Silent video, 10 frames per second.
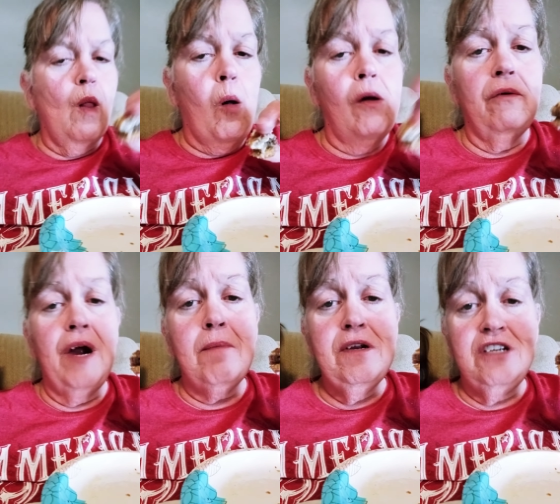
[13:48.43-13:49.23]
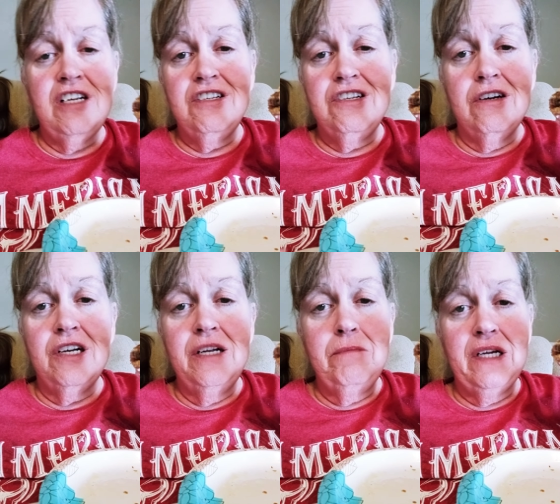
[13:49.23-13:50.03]
or the rapid test all
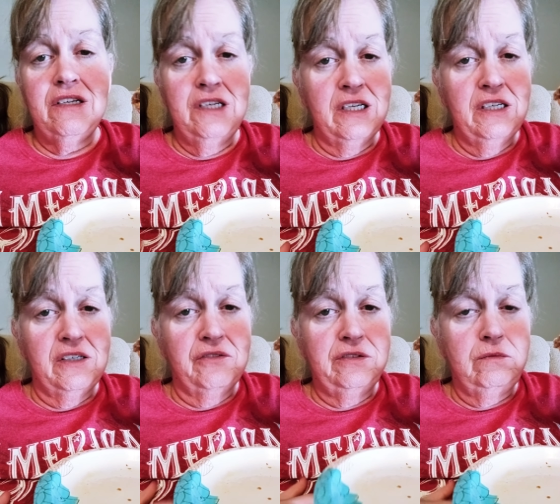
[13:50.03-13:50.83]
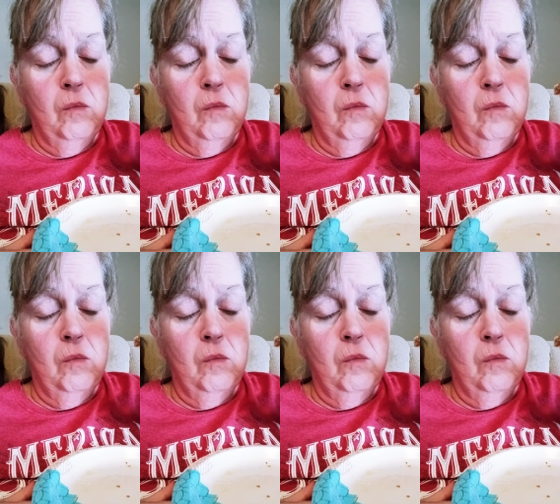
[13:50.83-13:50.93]
came back negative.